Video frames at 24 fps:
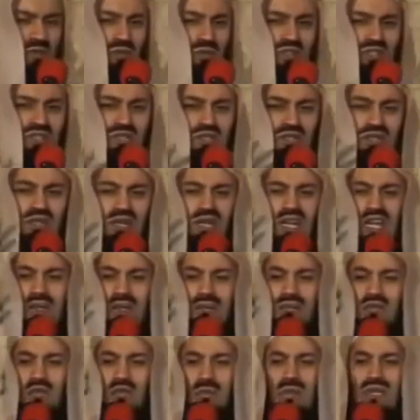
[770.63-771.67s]
that which
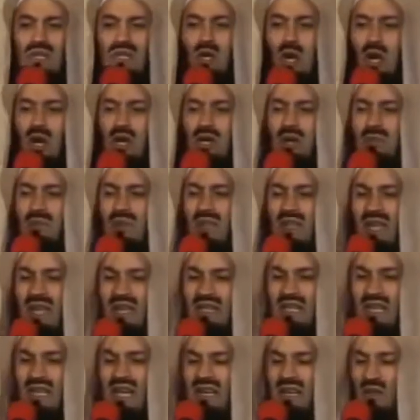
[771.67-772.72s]
claimed to be God,
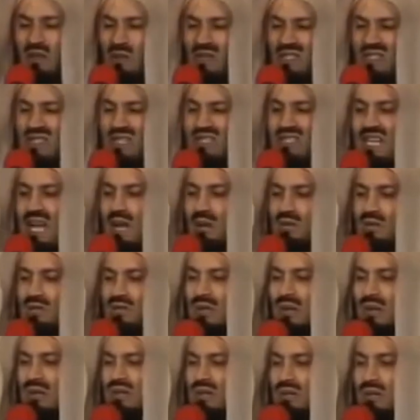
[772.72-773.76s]
and the other was the
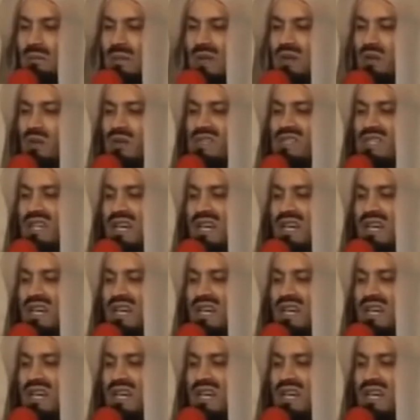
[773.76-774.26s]
downtrodden, Banu